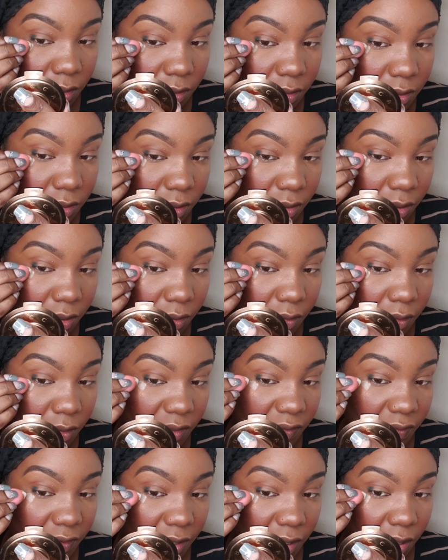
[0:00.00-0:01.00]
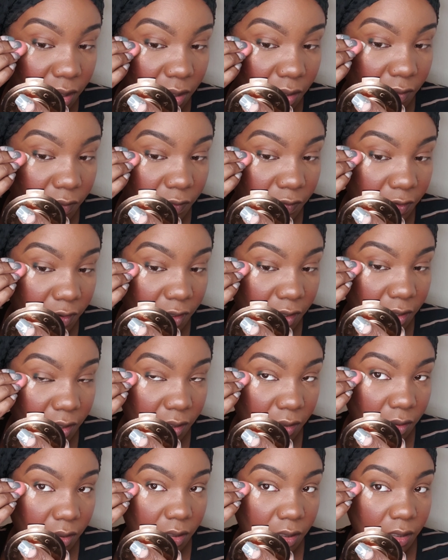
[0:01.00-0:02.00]
So if any
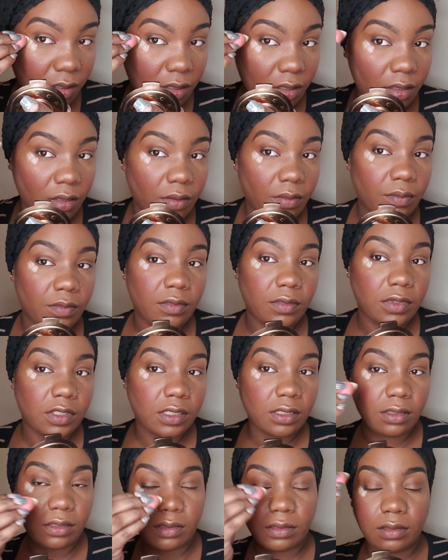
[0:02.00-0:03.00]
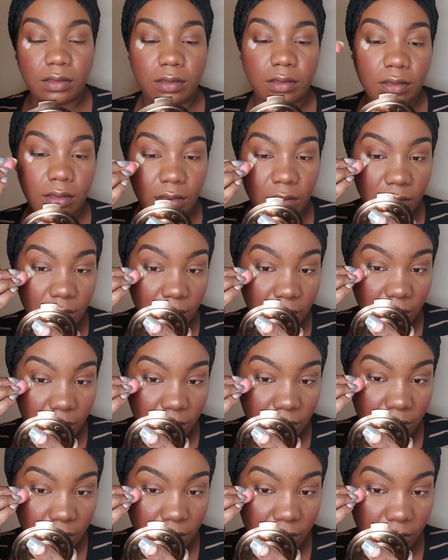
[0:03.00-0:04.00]
fallout comes,
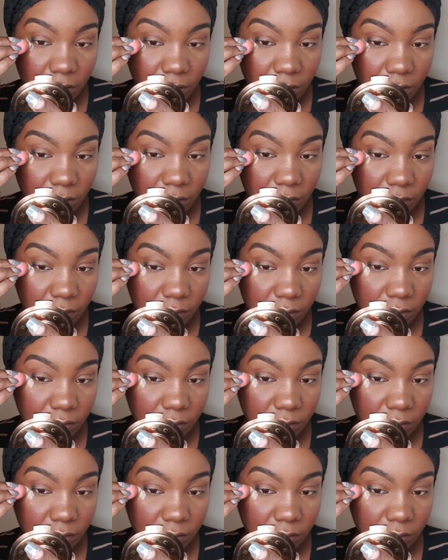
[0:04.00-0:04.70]
you know,